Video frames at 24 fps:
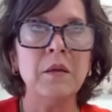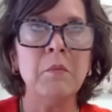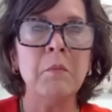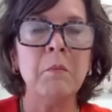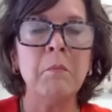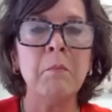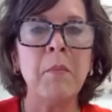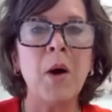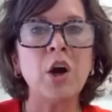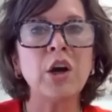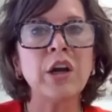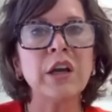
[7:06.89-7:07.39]

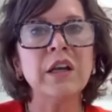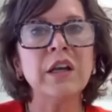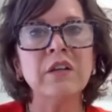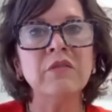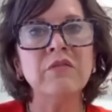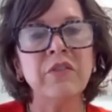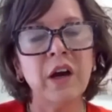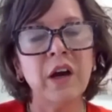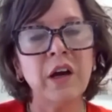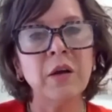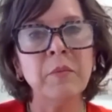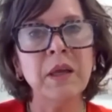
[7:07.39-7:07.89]
market
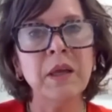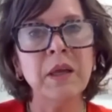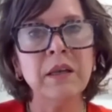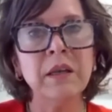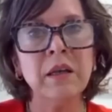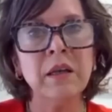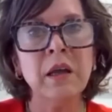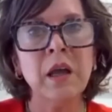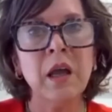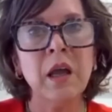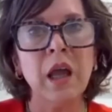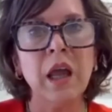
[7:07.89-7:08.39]

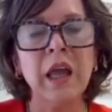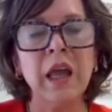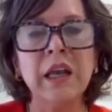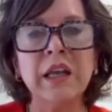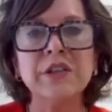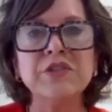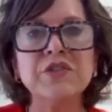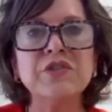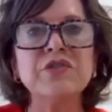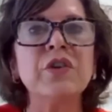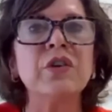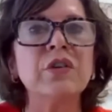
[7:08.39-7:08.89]
environment, and
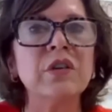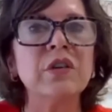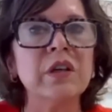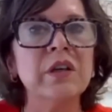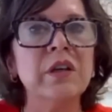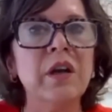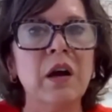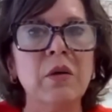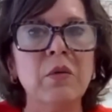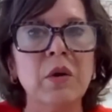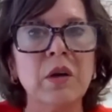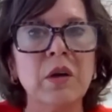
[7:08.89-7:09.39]
it's certainly
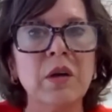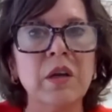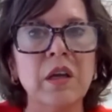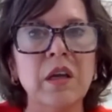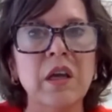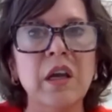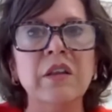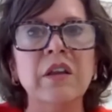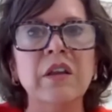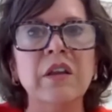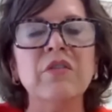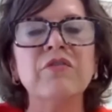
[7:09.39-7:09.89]
not
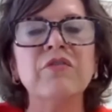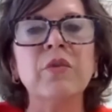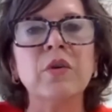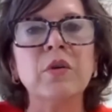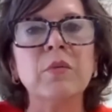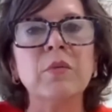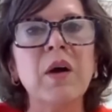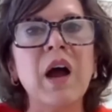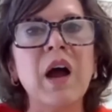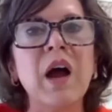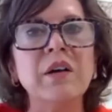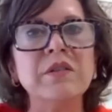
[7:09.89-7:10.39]
working in the
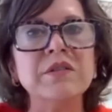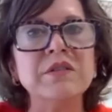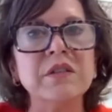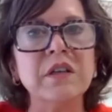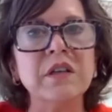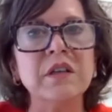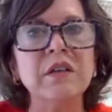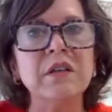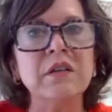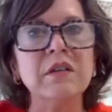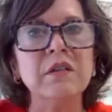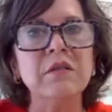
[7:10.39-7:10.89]
affordable
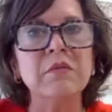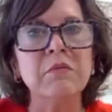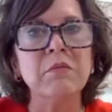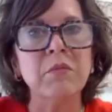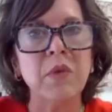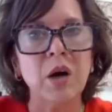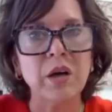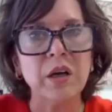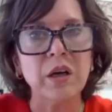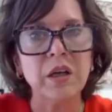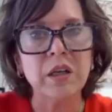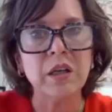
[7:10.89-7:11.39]
housing
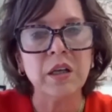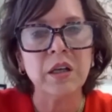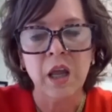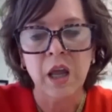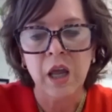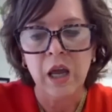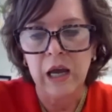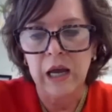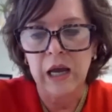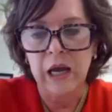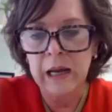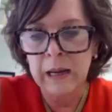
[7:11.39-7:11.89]
market.
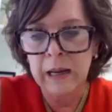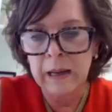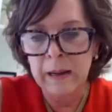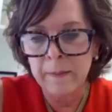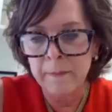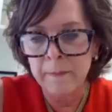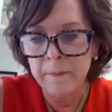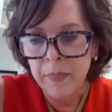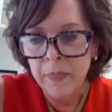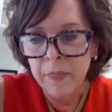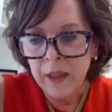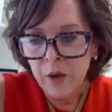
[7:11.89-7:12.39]

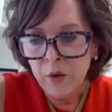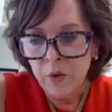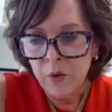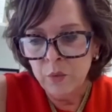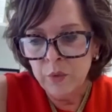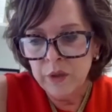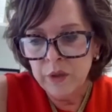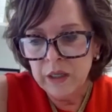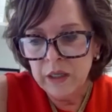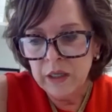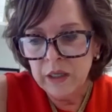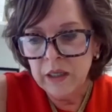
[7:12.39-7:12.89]

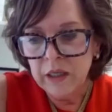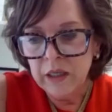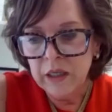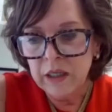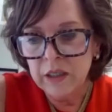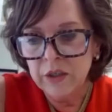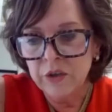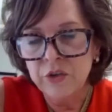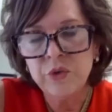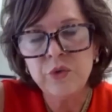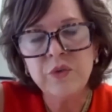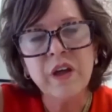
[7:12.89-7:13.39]
We,
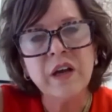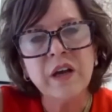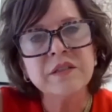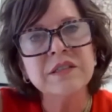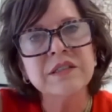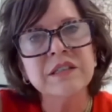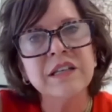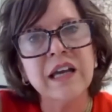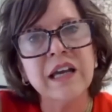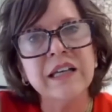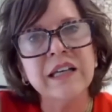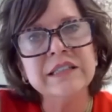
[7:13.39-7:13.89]
in
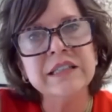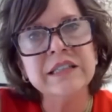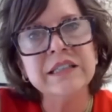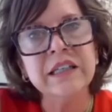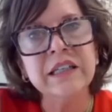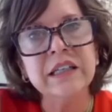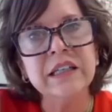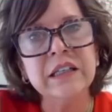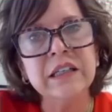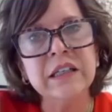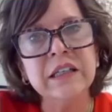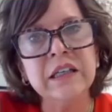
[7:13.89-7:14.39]

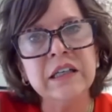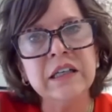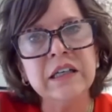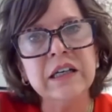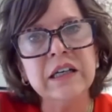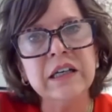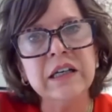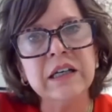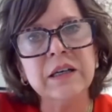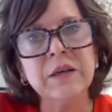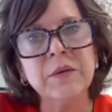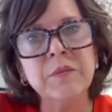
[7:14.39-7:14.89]
2019,
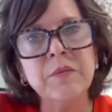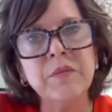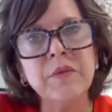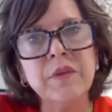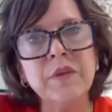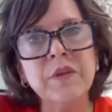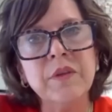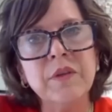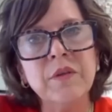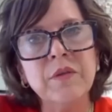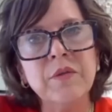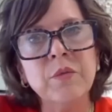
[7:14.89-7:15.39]

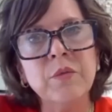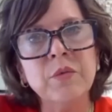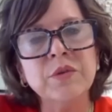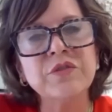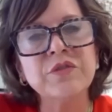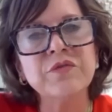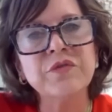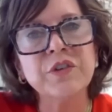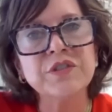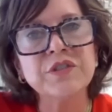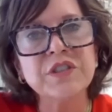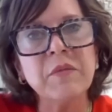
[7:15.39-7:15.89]
was
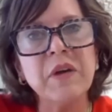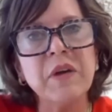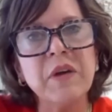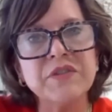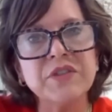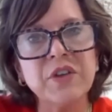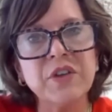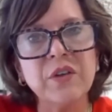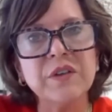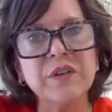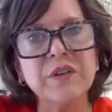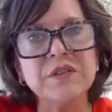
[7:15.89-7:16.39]
the first time I
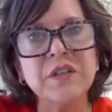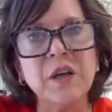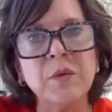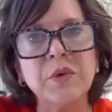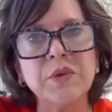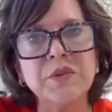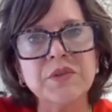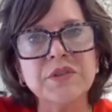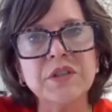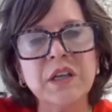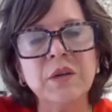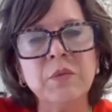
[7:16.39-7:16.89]
saw these
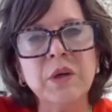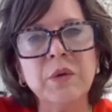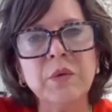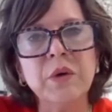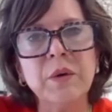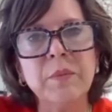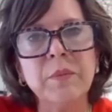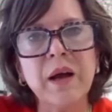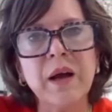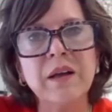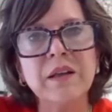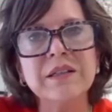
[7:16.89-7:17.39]
numbers, and we
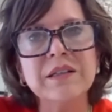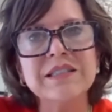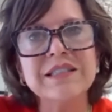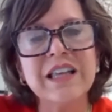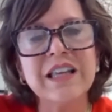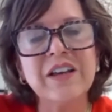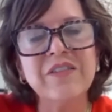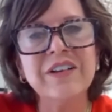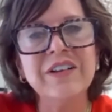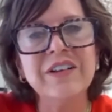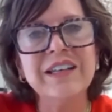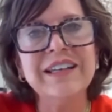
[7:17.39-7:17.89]
were about
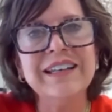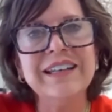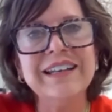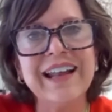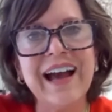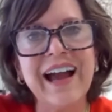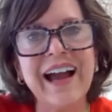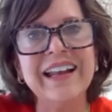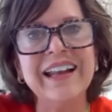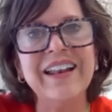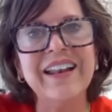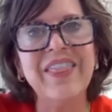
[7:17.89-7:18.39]

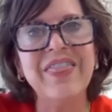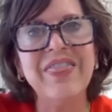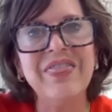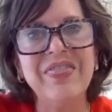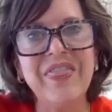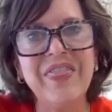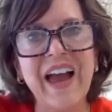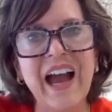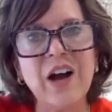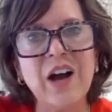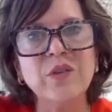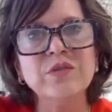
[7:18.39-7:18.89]

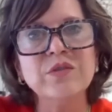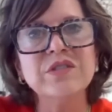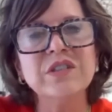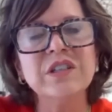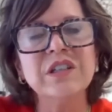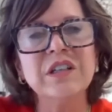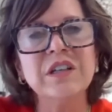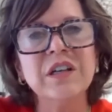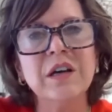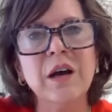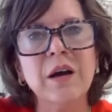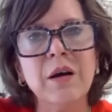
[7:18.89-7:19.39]

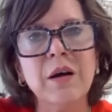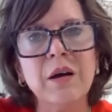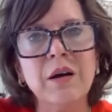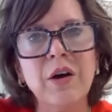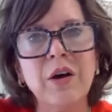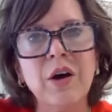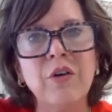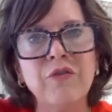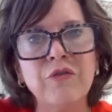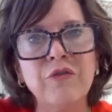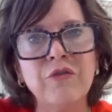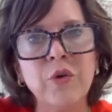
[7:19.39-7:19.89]
79,000
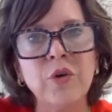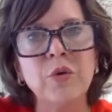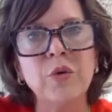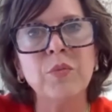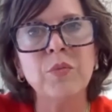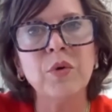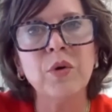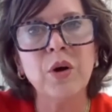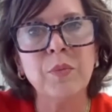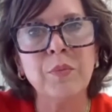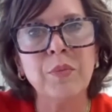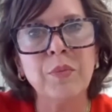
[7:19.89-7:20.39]

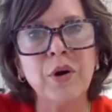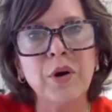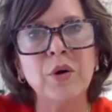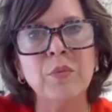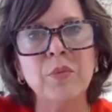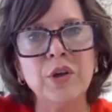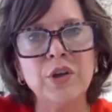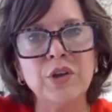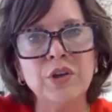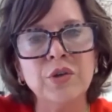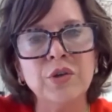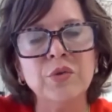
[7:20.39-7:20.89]
affordable
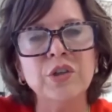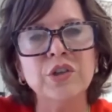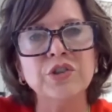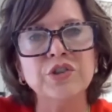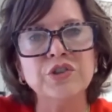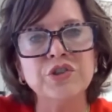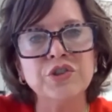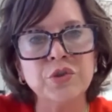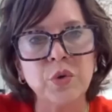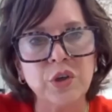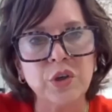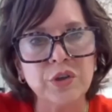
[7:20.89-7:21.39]
apartment
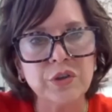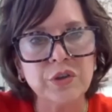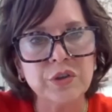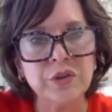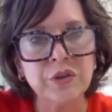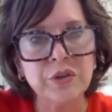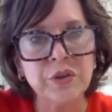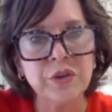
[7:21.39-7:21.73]
units short.